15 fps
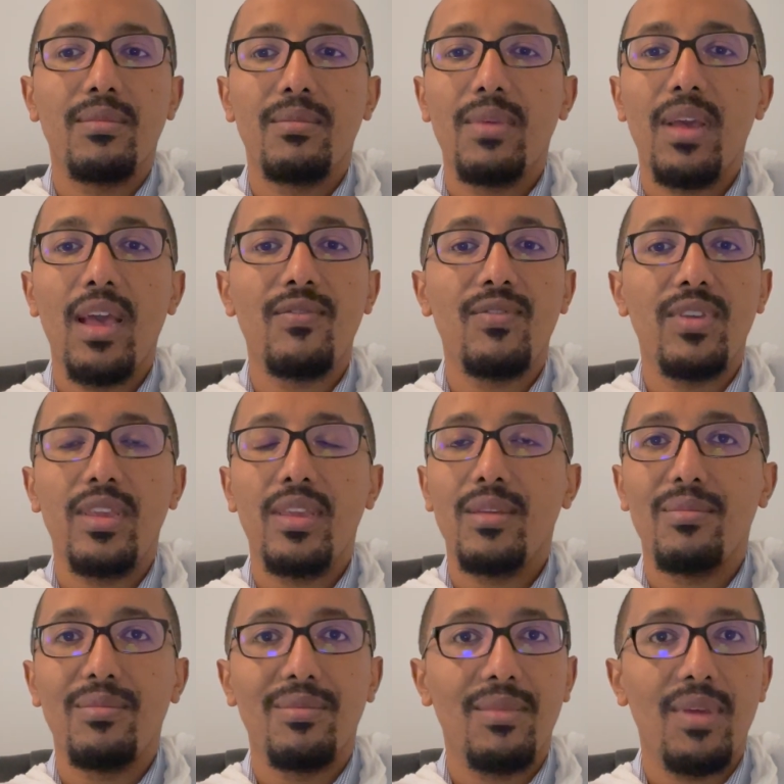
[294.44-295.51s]

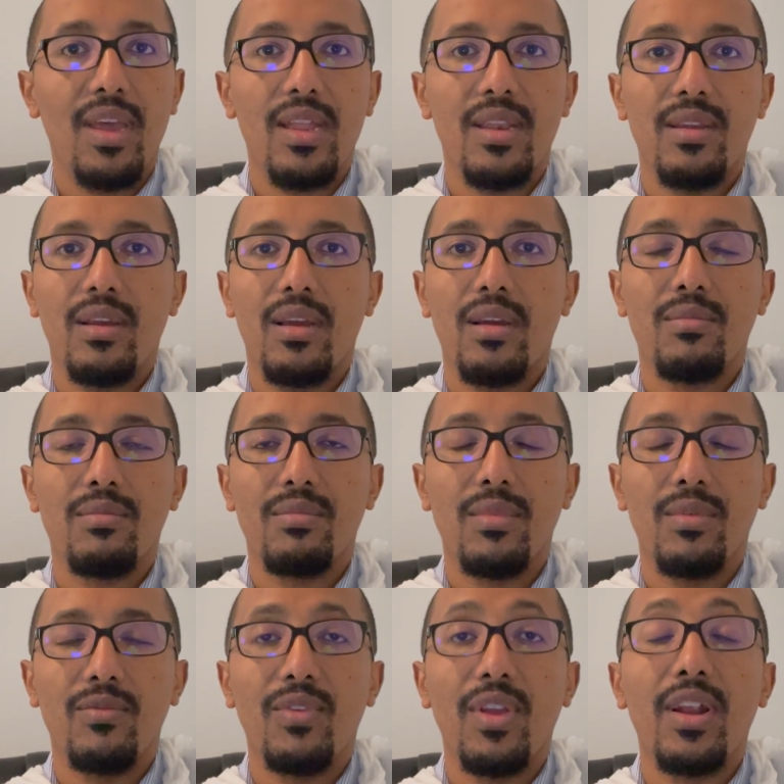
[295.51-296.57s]
heavy and
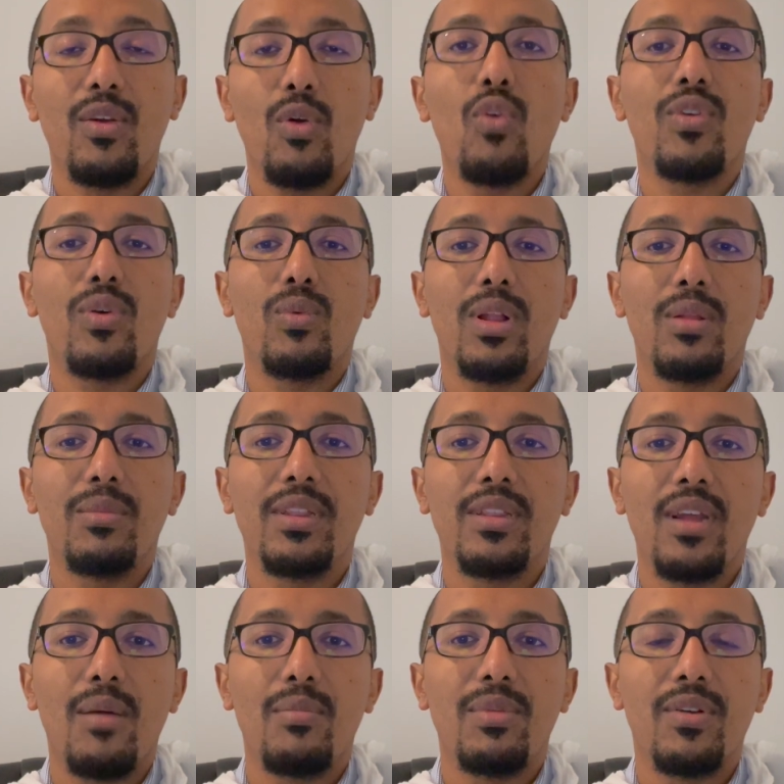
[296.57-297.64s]
very overwhelming
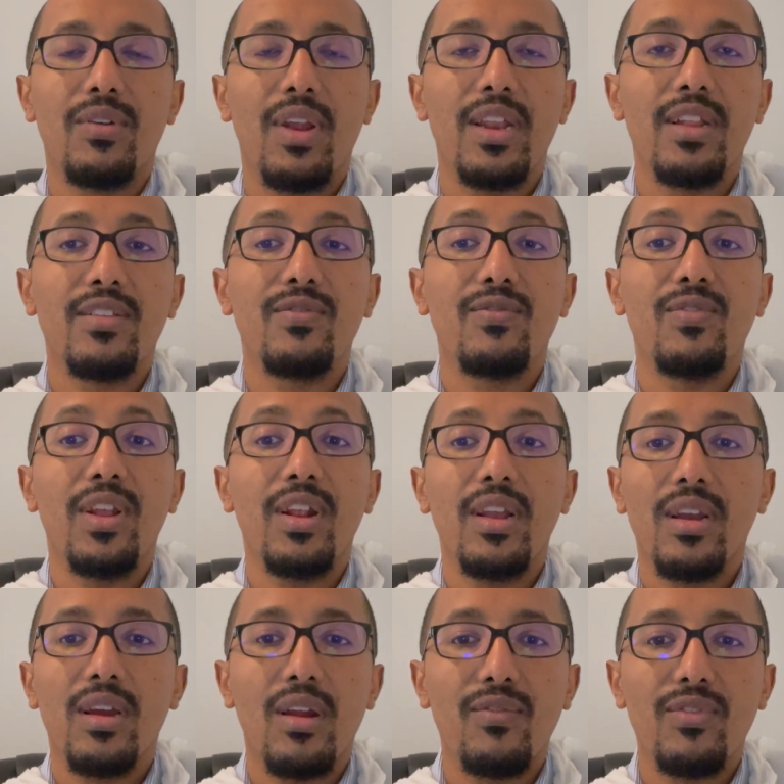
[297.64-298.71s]
topic, right? It's very
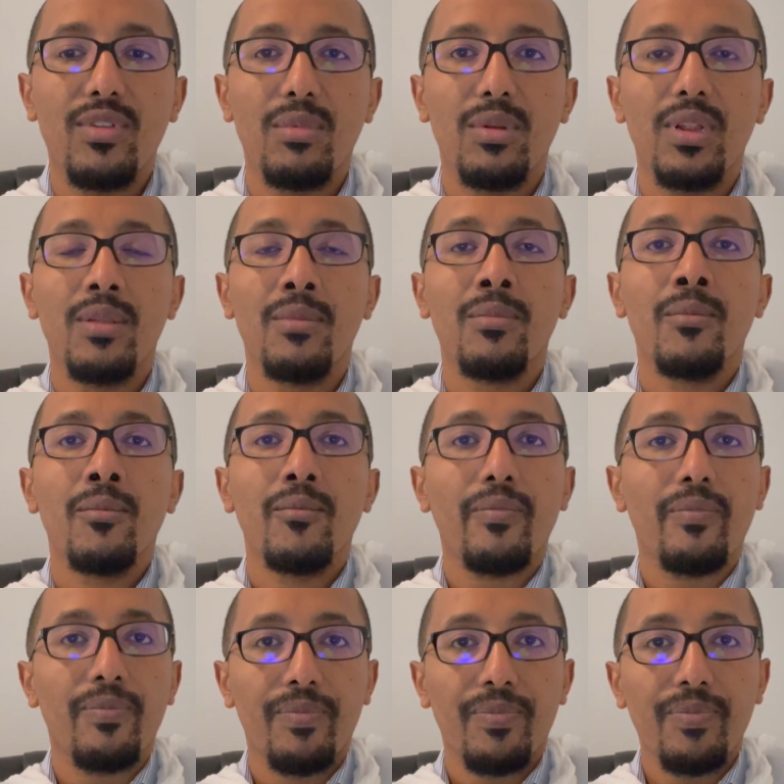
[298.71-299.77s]
uncomfortable.
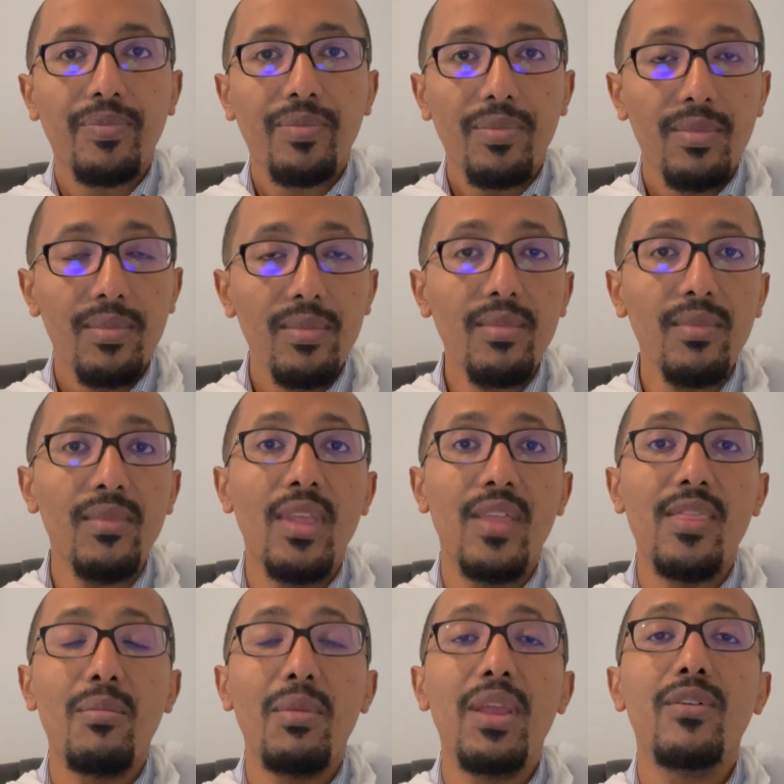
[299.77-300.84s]
And
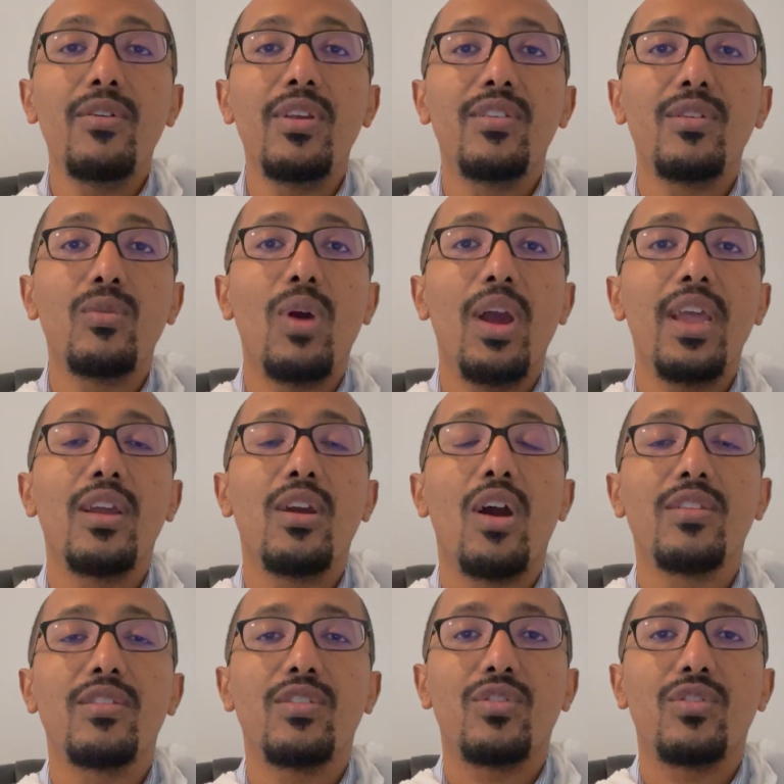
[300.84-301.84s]
the main reason why it causes